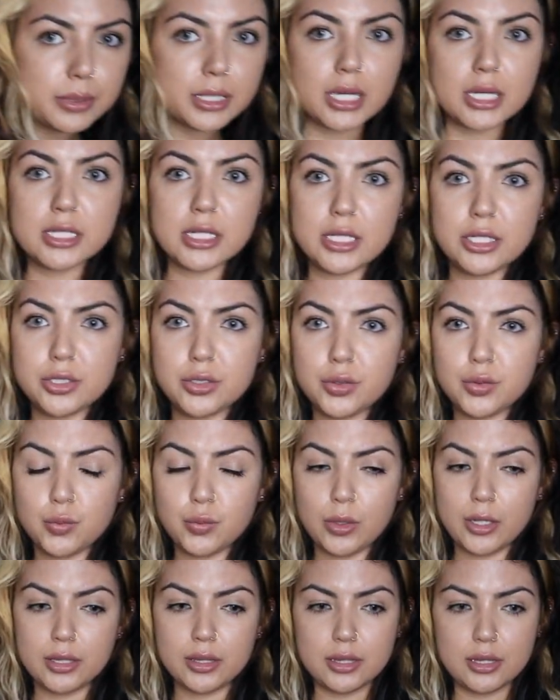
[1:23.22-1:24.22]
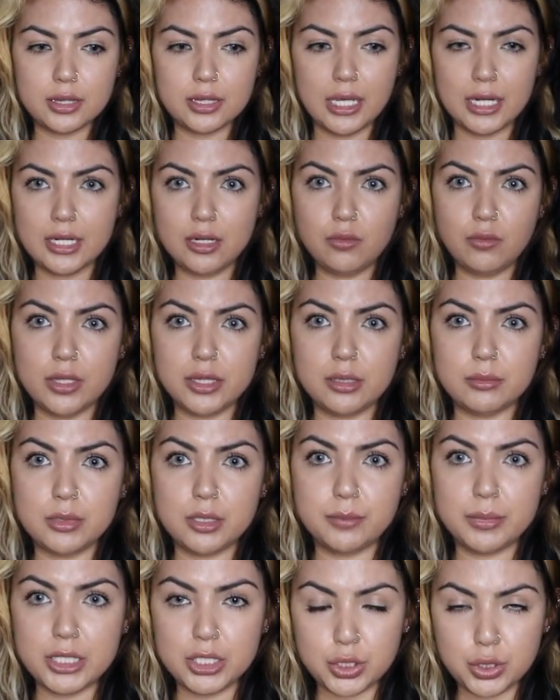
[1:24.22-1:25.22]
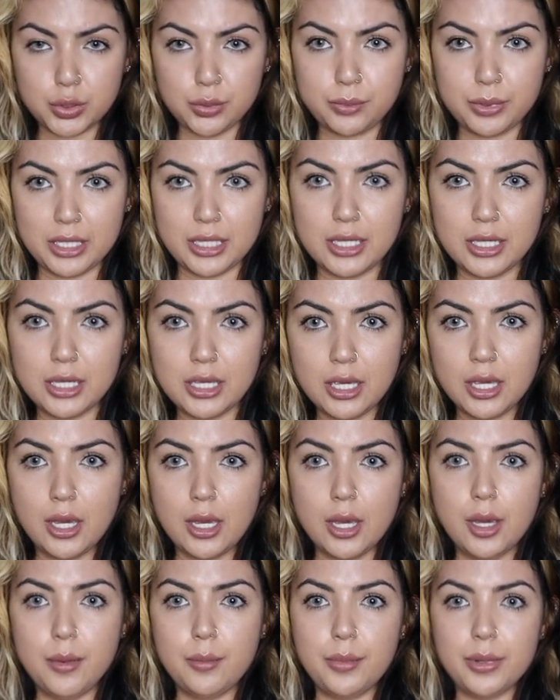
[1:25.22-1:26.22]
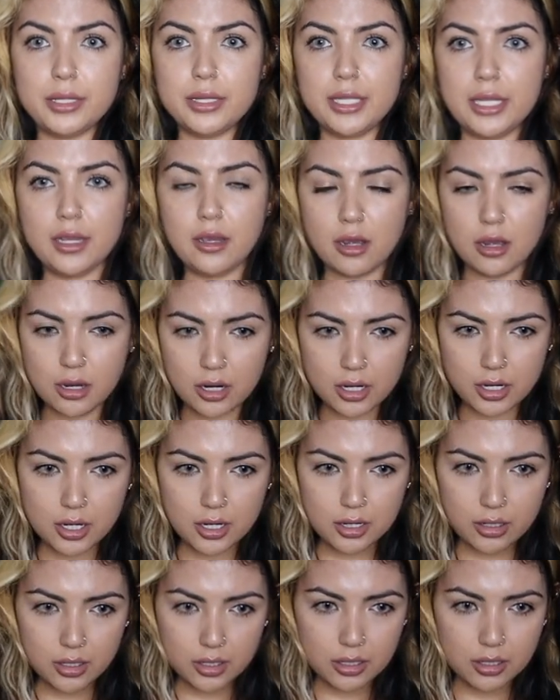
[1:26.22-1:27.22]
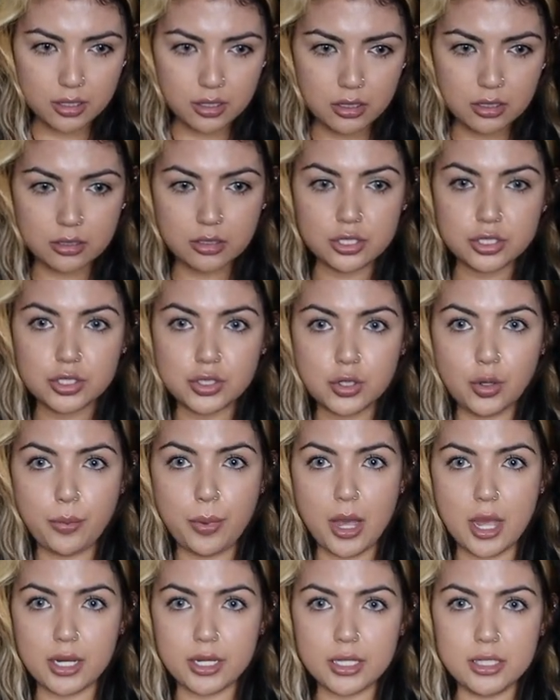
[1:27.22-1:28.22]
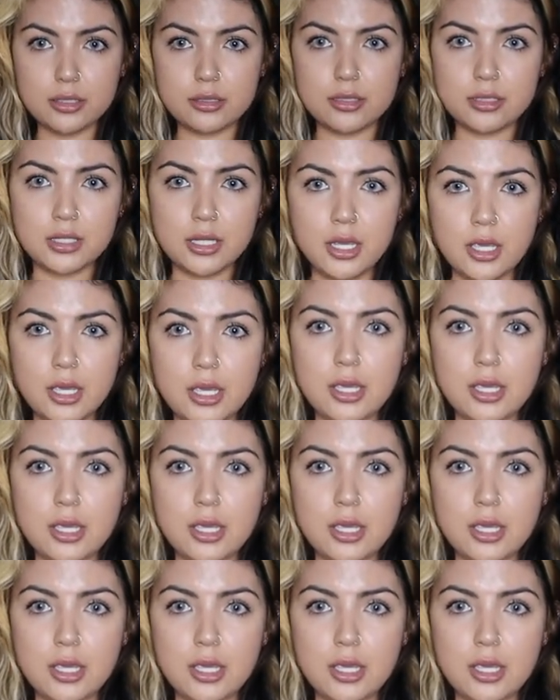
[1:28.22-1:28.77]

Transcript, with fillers: because I do want, I didn't want them to be too big but they are, there's no pockets.